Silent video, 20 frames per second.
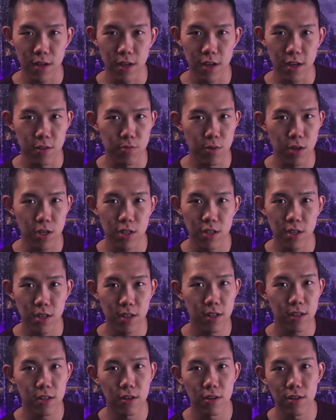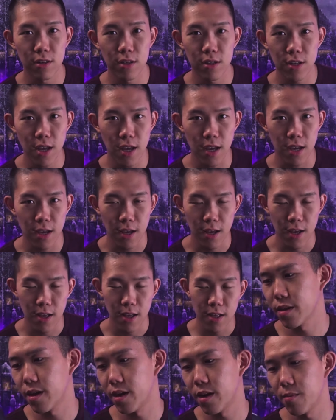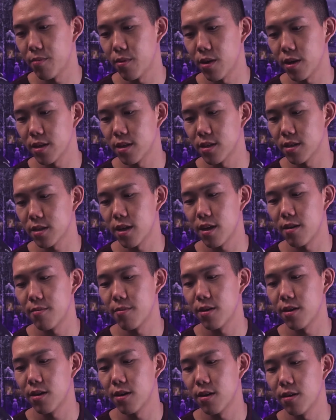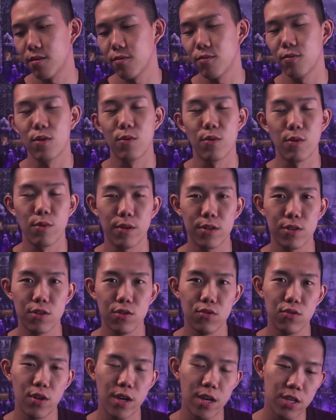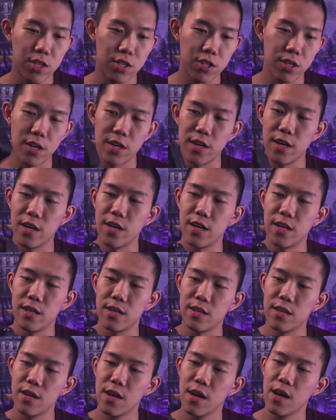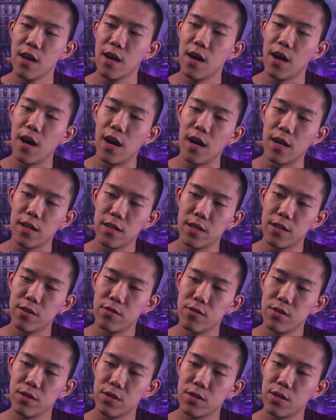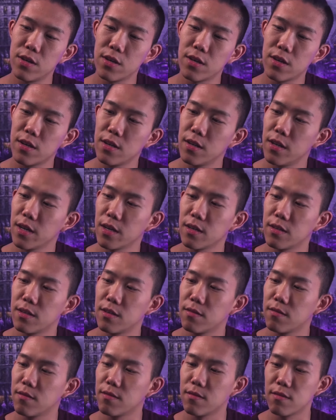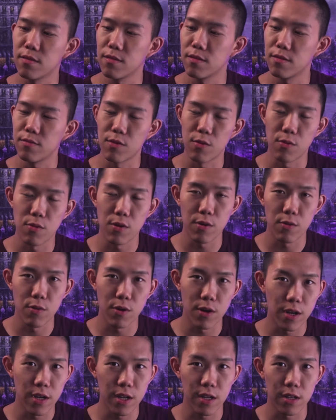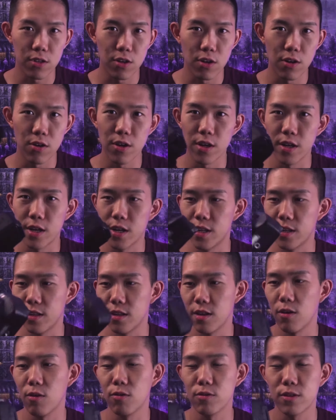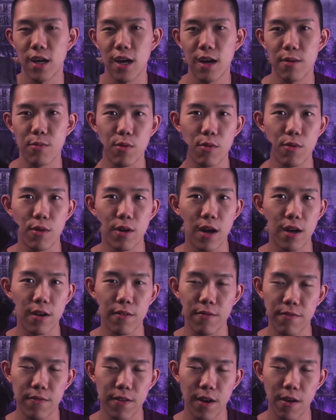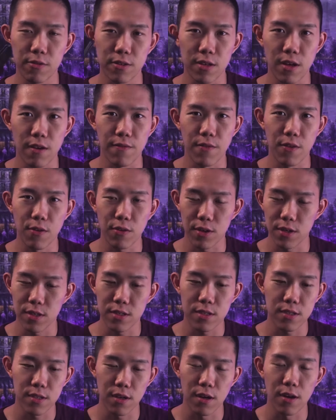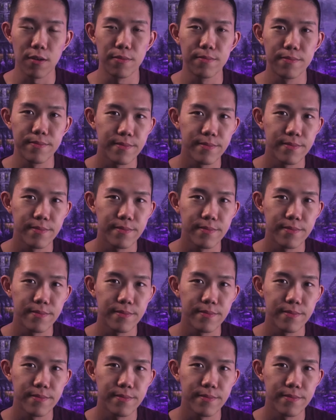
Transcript: uh, especially in the, during the day. I brought this camera when we went to Asia and I literally took like a when we were, we were, eating durian and the whole time we were out of I was out of focus so